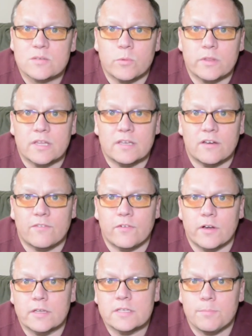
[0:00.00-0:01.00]
with the
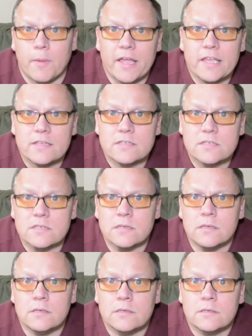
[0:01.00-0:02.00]
different mics.
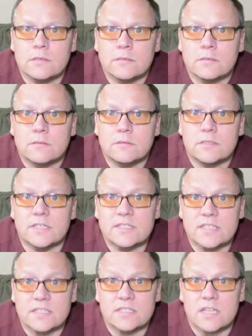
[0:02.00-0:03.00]

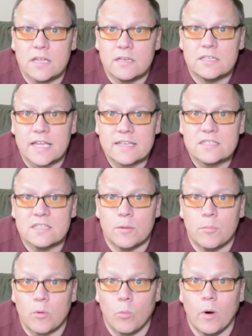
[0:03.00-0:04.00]
This is test
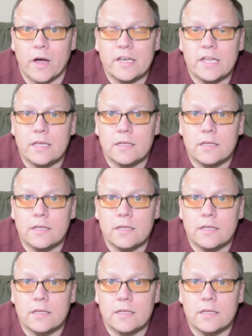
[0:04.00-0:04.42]
number 1.